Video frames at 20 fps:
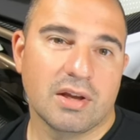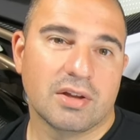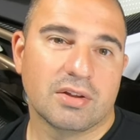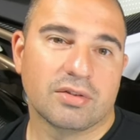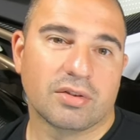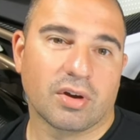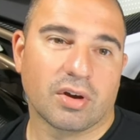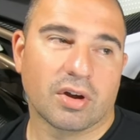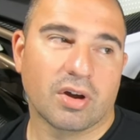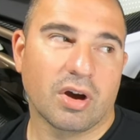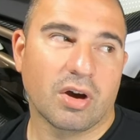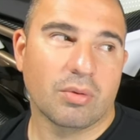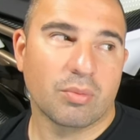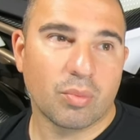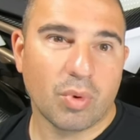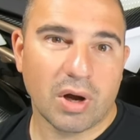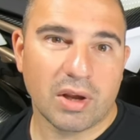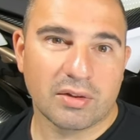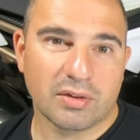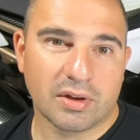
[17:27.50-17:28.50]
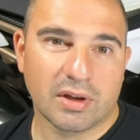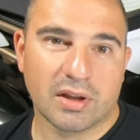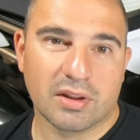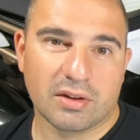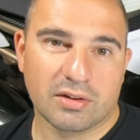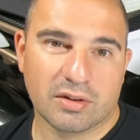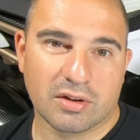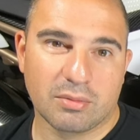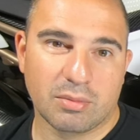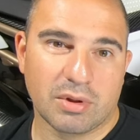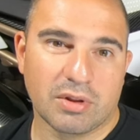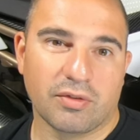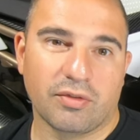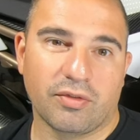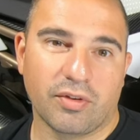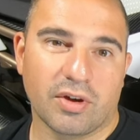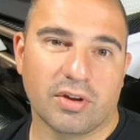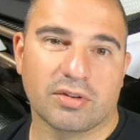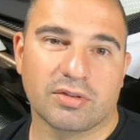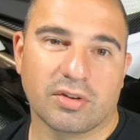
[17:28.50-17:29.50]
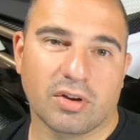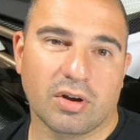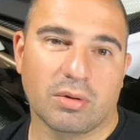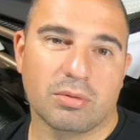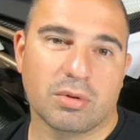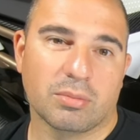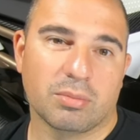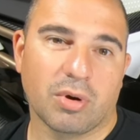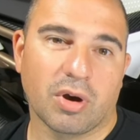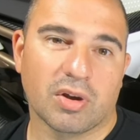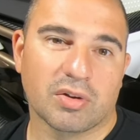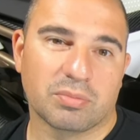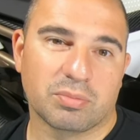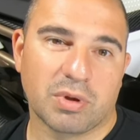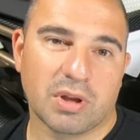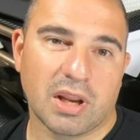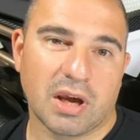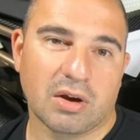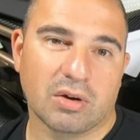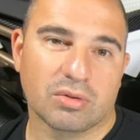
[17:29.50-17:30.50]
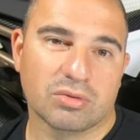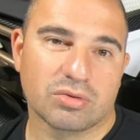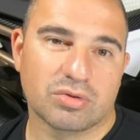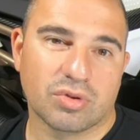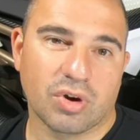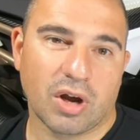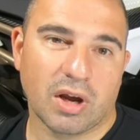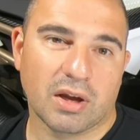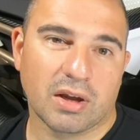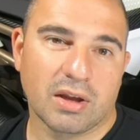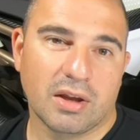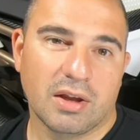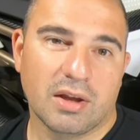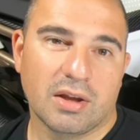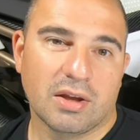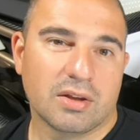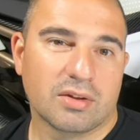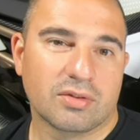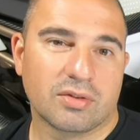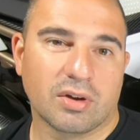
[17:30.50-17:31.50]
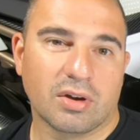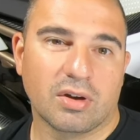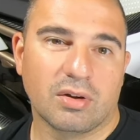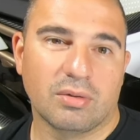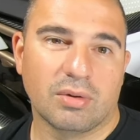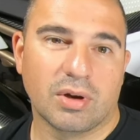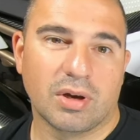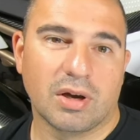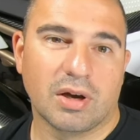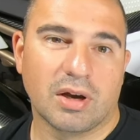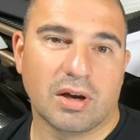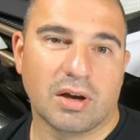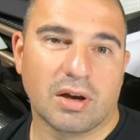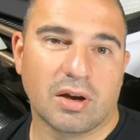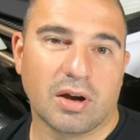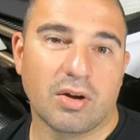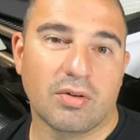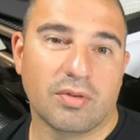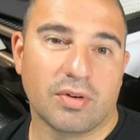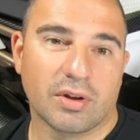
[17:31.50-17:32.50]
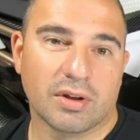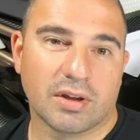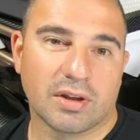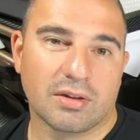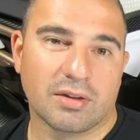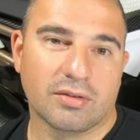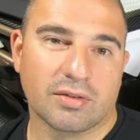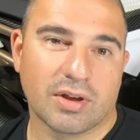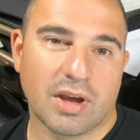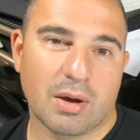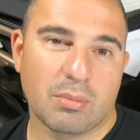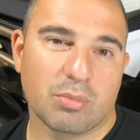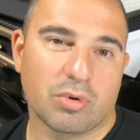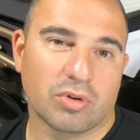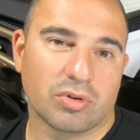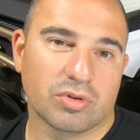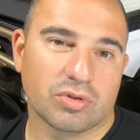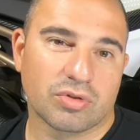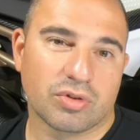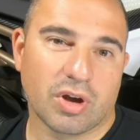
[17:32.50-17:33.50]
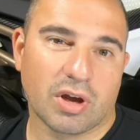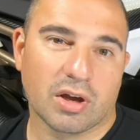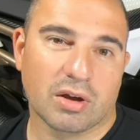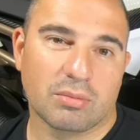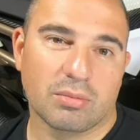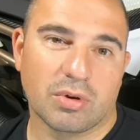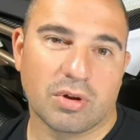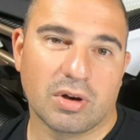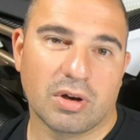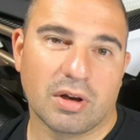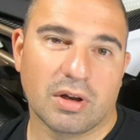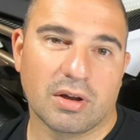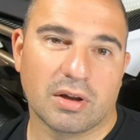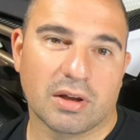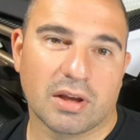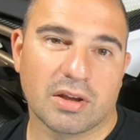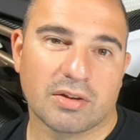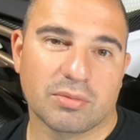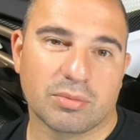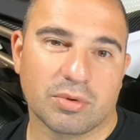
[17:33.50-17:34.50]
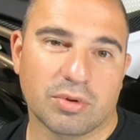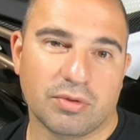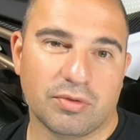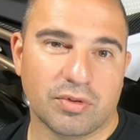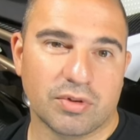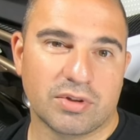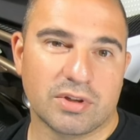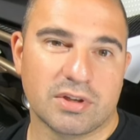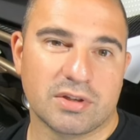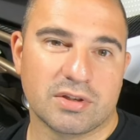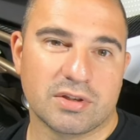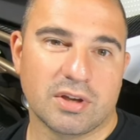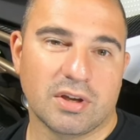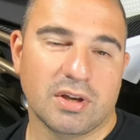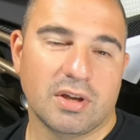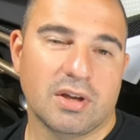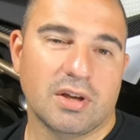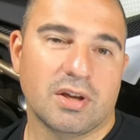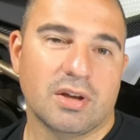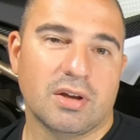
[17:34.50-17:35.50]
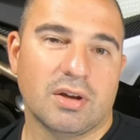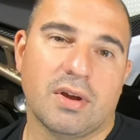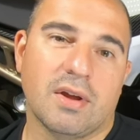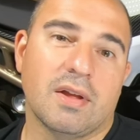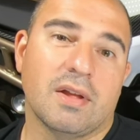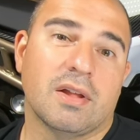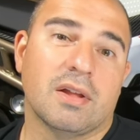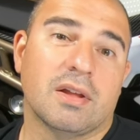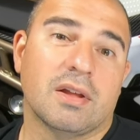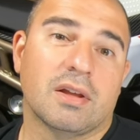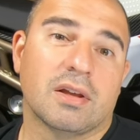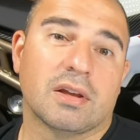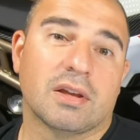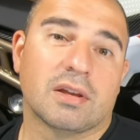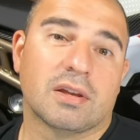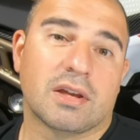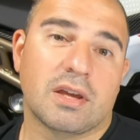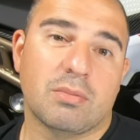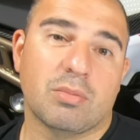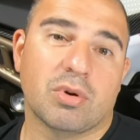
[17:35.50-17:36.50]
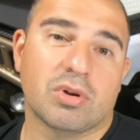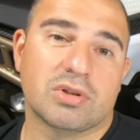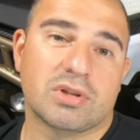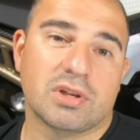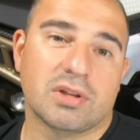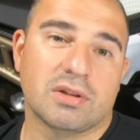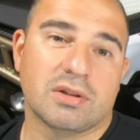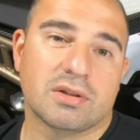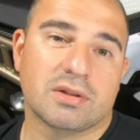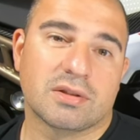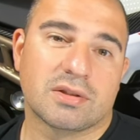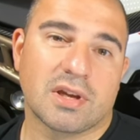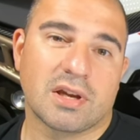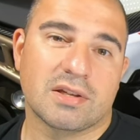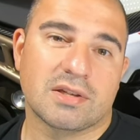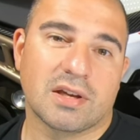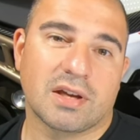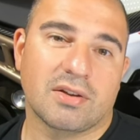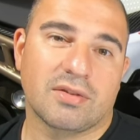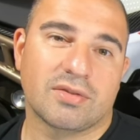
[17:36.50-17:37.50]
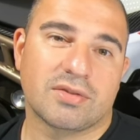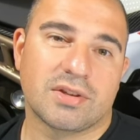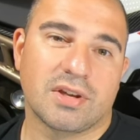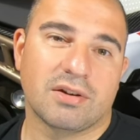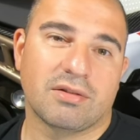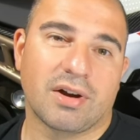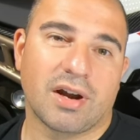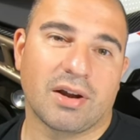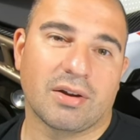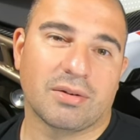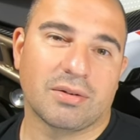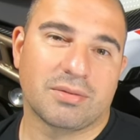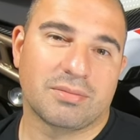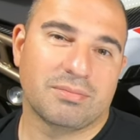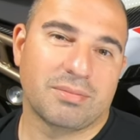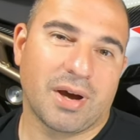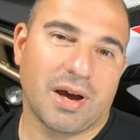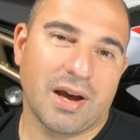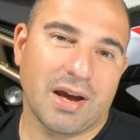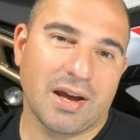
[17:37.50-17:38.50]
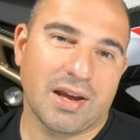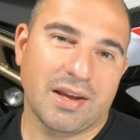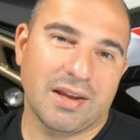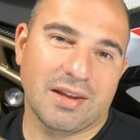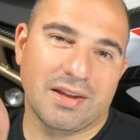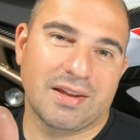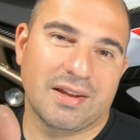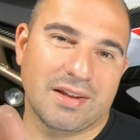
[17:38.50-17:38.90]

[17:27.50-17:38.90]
So I can't wait to get this. It's going to be the first time the bike's been out on track. So uh, hopefully I'll get the camera on the track and we'll uh, get some good footage. Keep watching, stay safe, see you around. Bye.